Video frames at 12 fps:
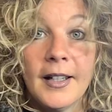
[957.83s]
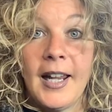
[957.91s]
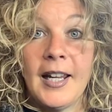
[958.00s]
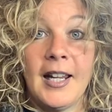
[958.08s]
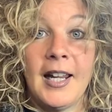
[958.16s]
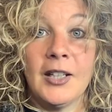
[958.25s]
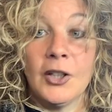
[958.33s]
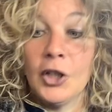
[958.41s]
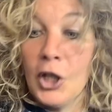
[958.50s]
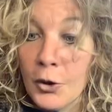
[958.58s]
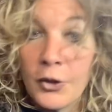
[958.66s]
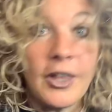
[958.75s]
and
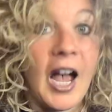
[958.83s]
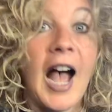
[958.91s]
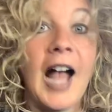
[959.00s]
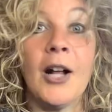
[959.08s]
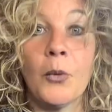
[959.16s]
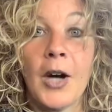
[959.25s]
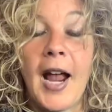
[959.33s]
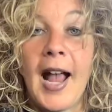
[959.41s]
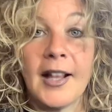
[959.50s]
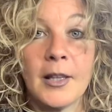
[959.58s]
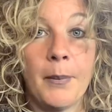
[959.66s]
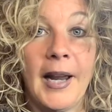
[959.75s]
go to the aisle where I
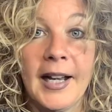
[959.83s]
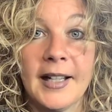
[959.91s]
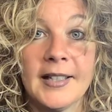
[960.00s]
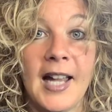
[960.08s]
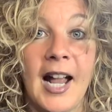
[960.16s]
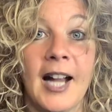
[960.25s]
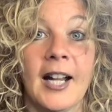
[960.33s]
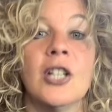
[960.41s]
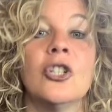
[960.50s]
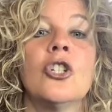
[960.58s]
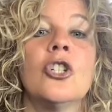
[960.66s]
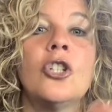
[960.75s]
had the panic attack
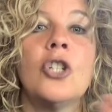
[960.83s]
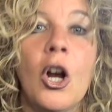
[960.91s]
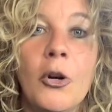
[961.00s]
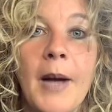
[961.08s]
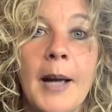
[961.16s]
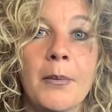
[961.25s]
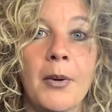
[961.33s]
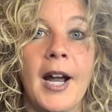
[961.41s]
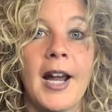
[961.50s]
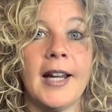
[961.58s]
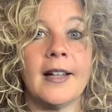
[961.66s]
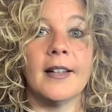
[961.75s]
and show my
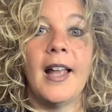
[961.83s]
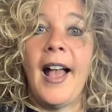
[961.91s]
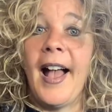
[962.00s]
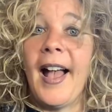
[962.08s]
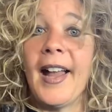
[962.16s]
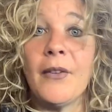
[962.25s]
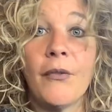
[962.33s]
brain, I ain't